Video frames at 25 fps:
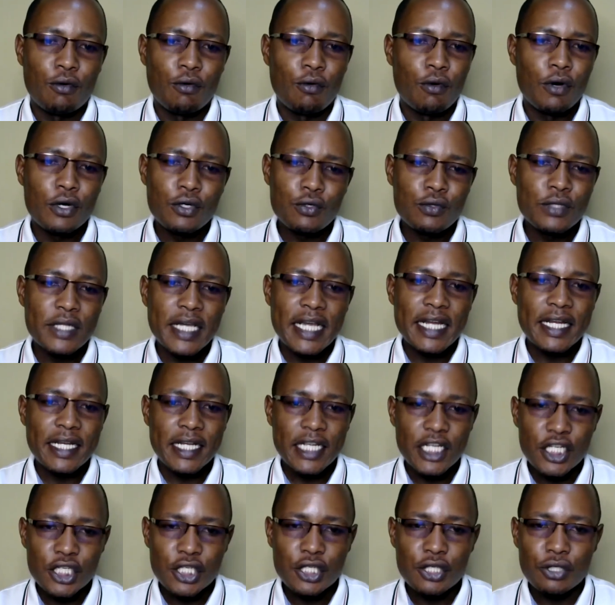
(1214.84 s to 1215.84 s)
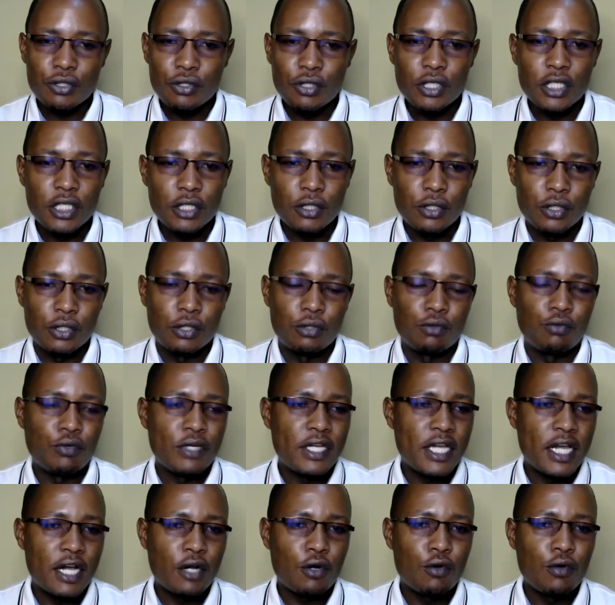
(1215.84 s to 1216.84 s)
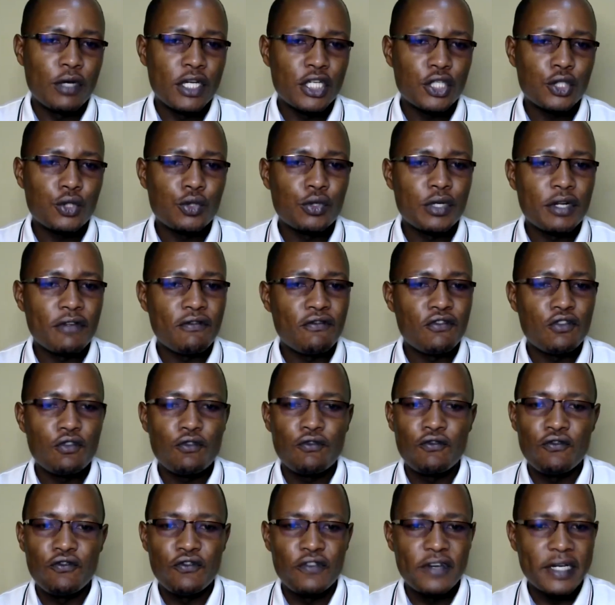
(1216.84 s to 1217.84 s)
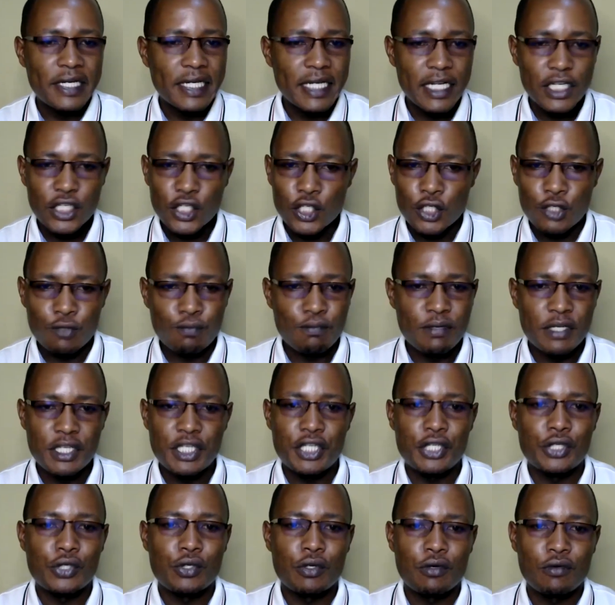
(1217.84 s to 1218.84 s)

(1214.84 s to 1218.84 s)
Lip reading: what do they need to do? We are going to review various speeches.